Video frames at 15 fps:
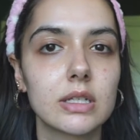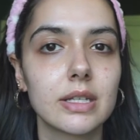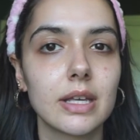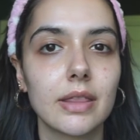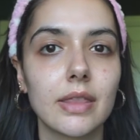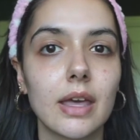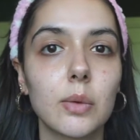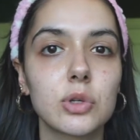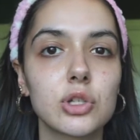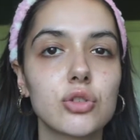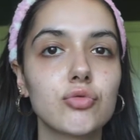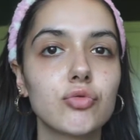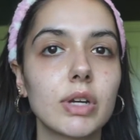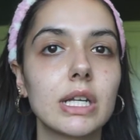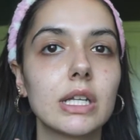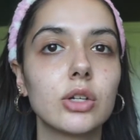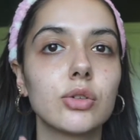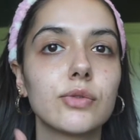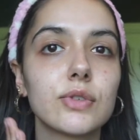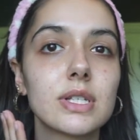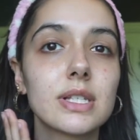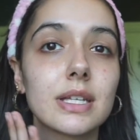in there, which is really good for
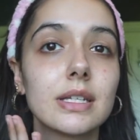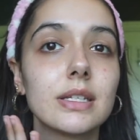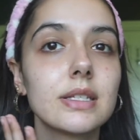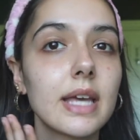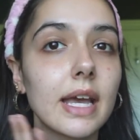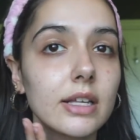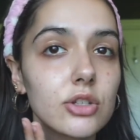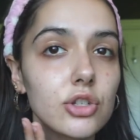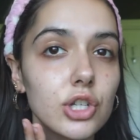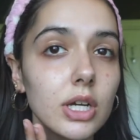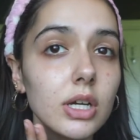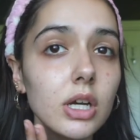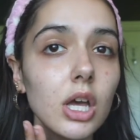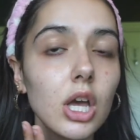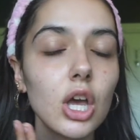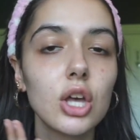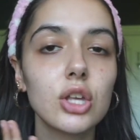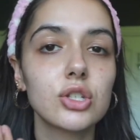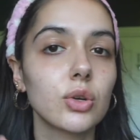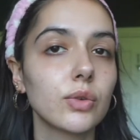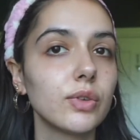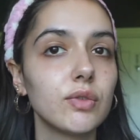skin texture. So
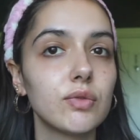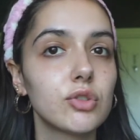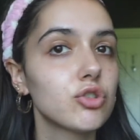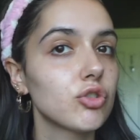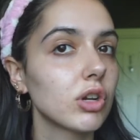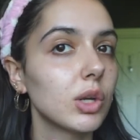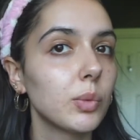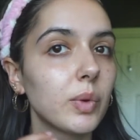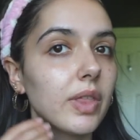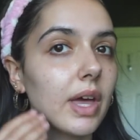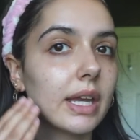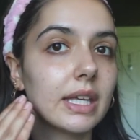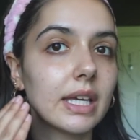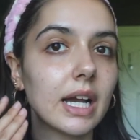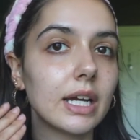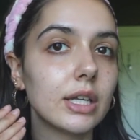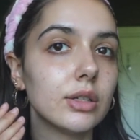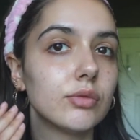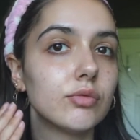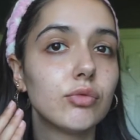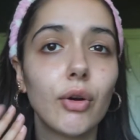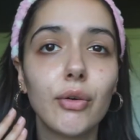if you're struggling with any kind
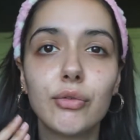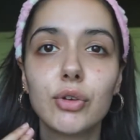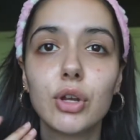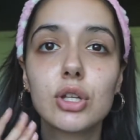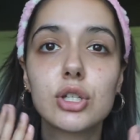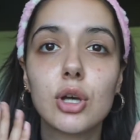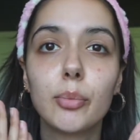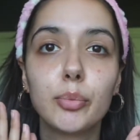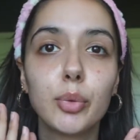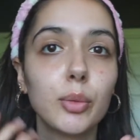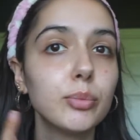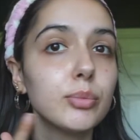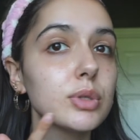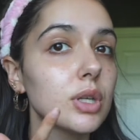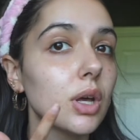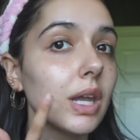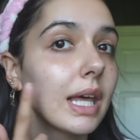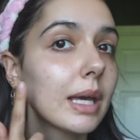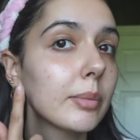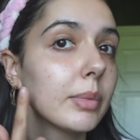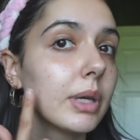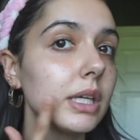of roughness or bumps, or like
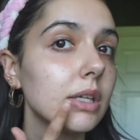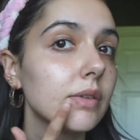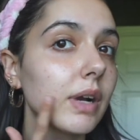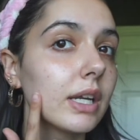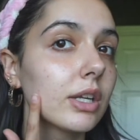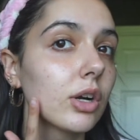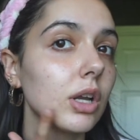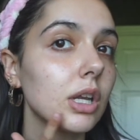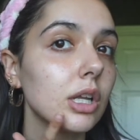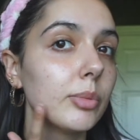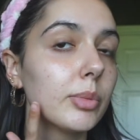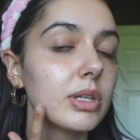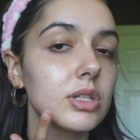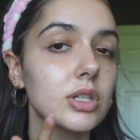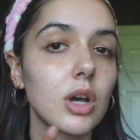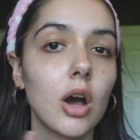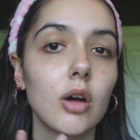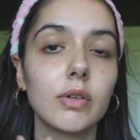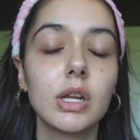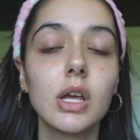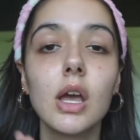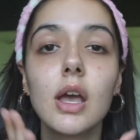me, you kind of got a little bit of scarring,
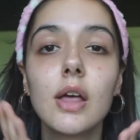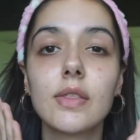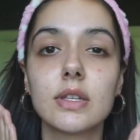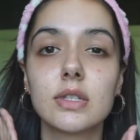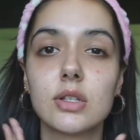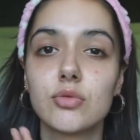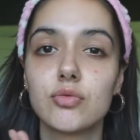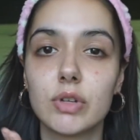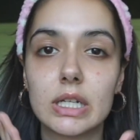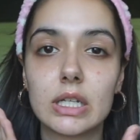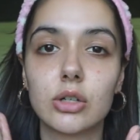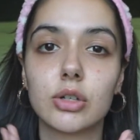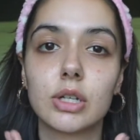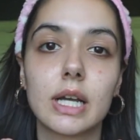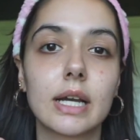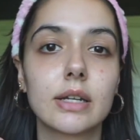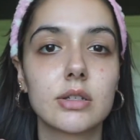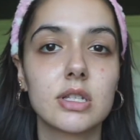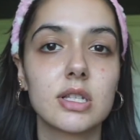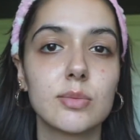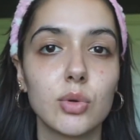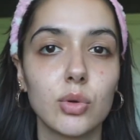this is really good at kind of
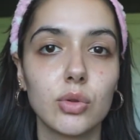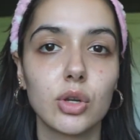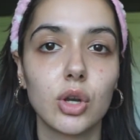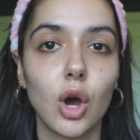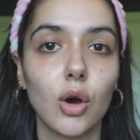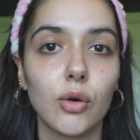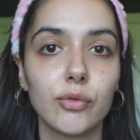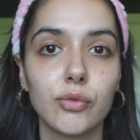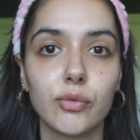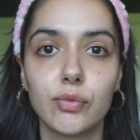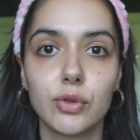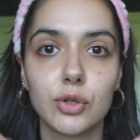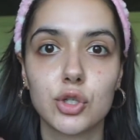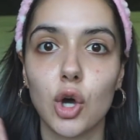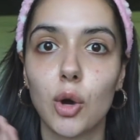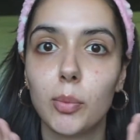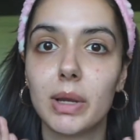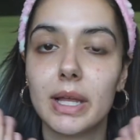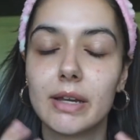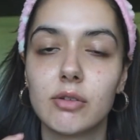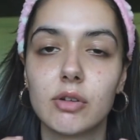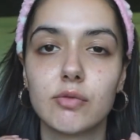smoothing off the top
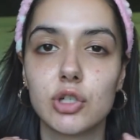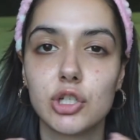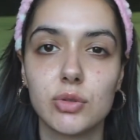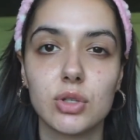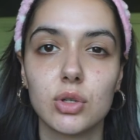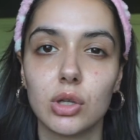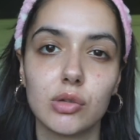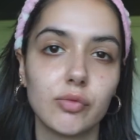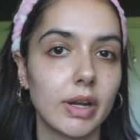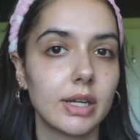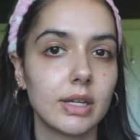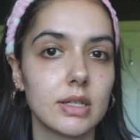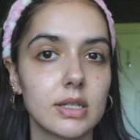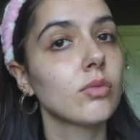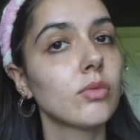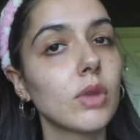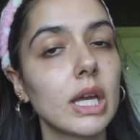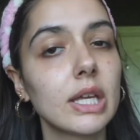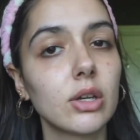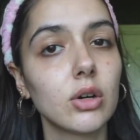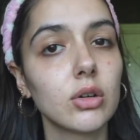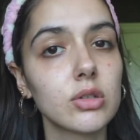layer and reducing all the redness. It
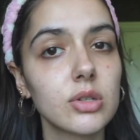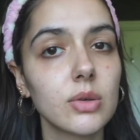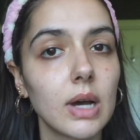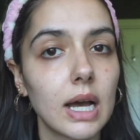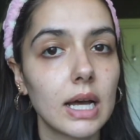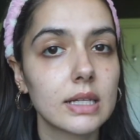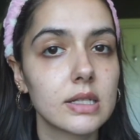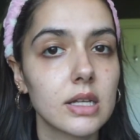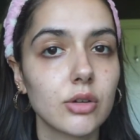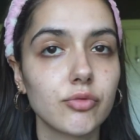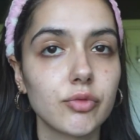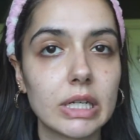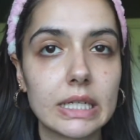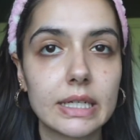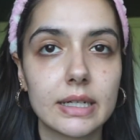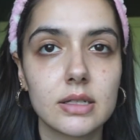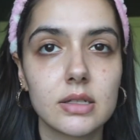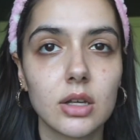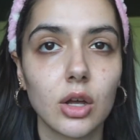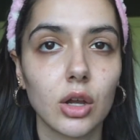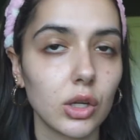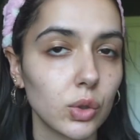also adds a really nice
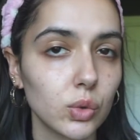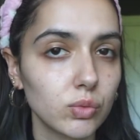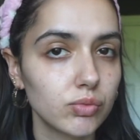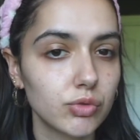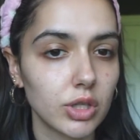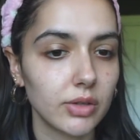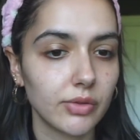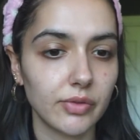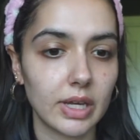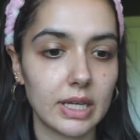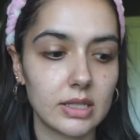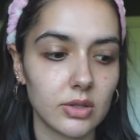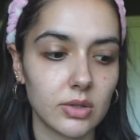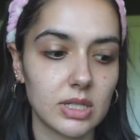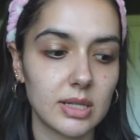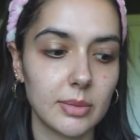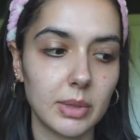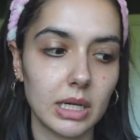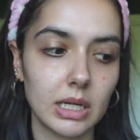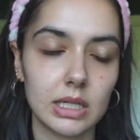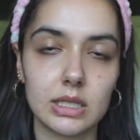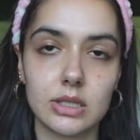glow to the face, so
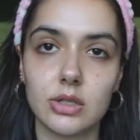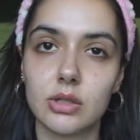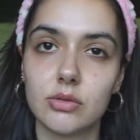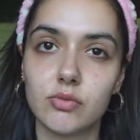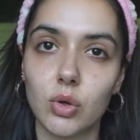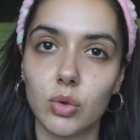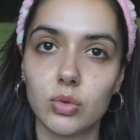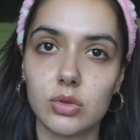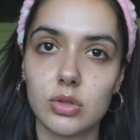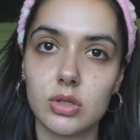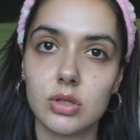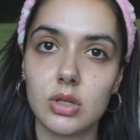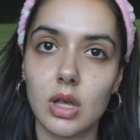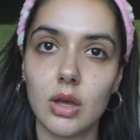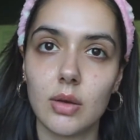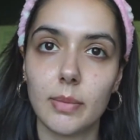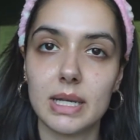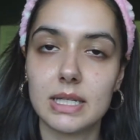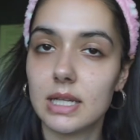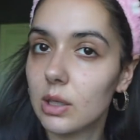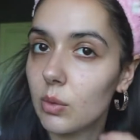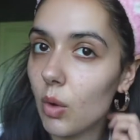similarly to the rose
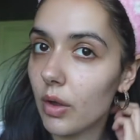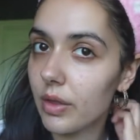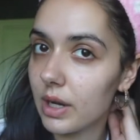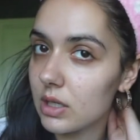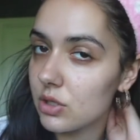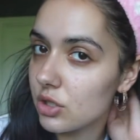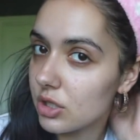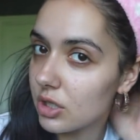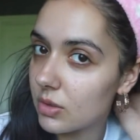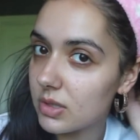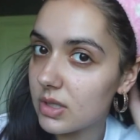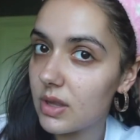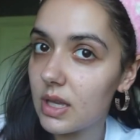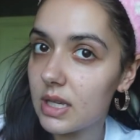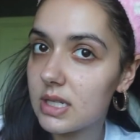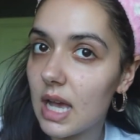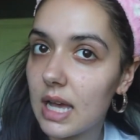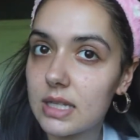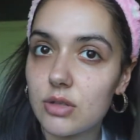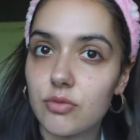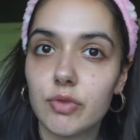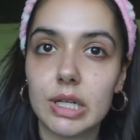micellar water that I just used, this adds a
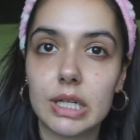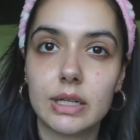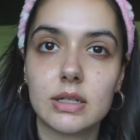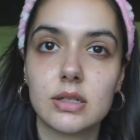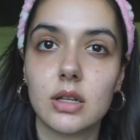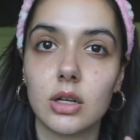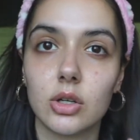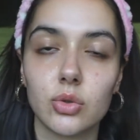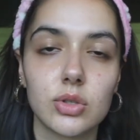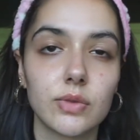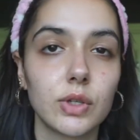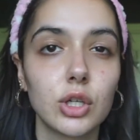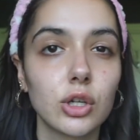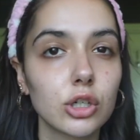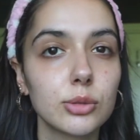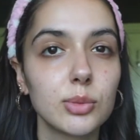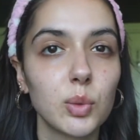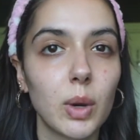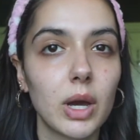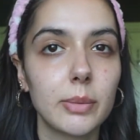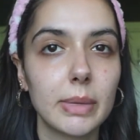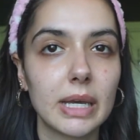really nice glow. So if you're not going to be
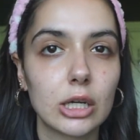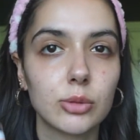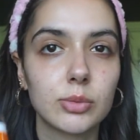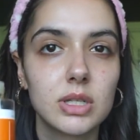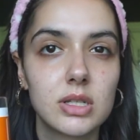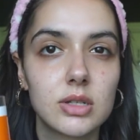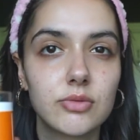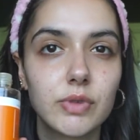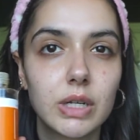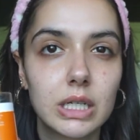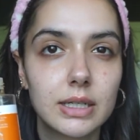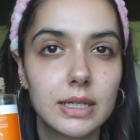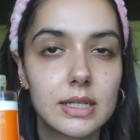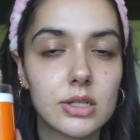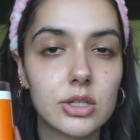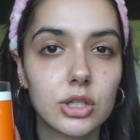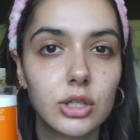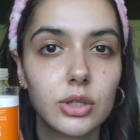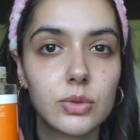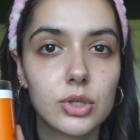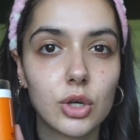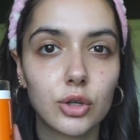wearing makeup, this is really nice to
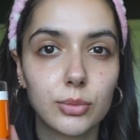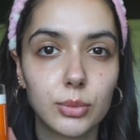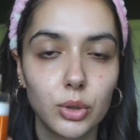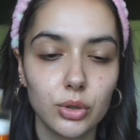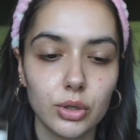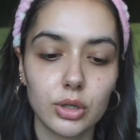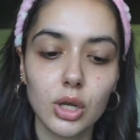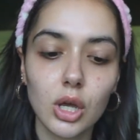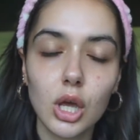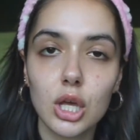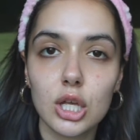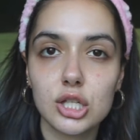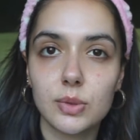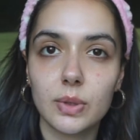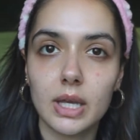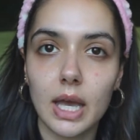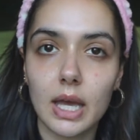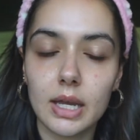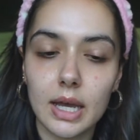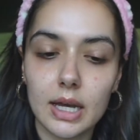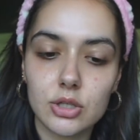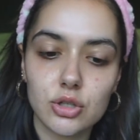use on a morning. So again,
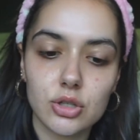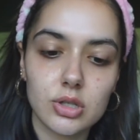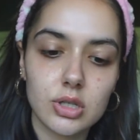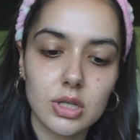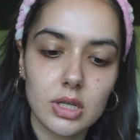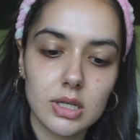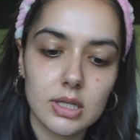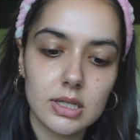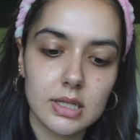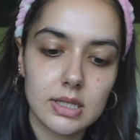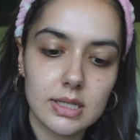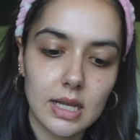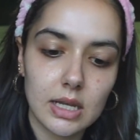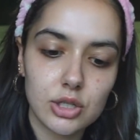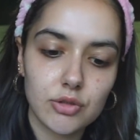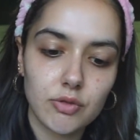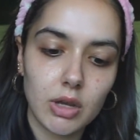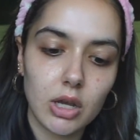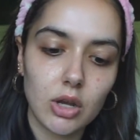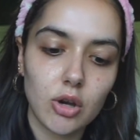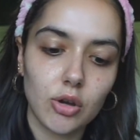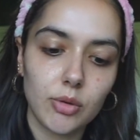I just saturate a
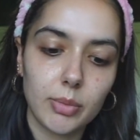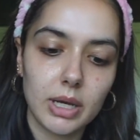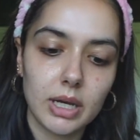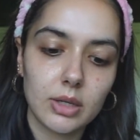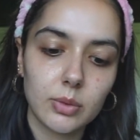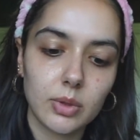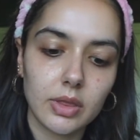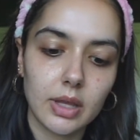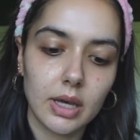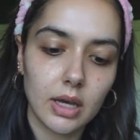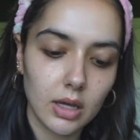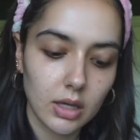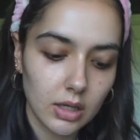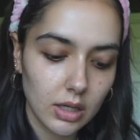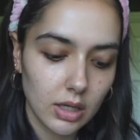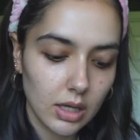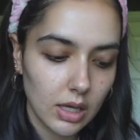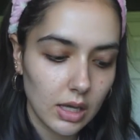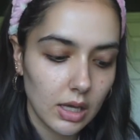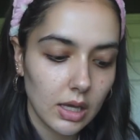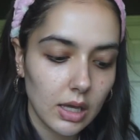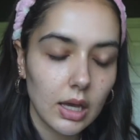cotton pad with that
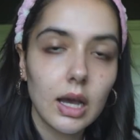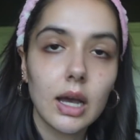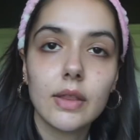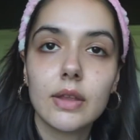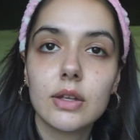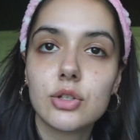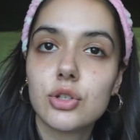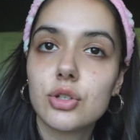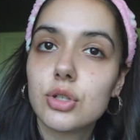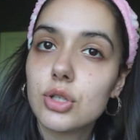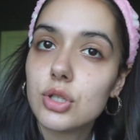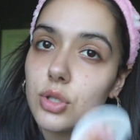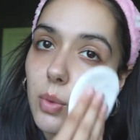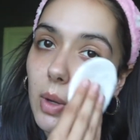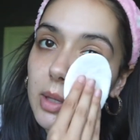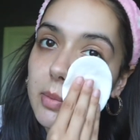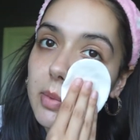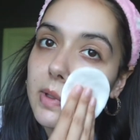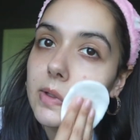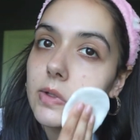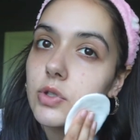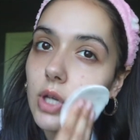and then just swipe
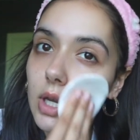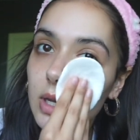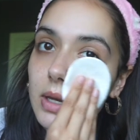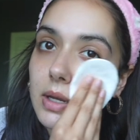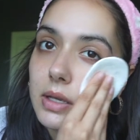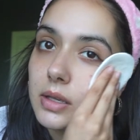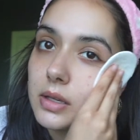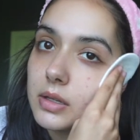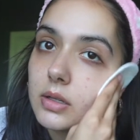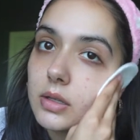it gently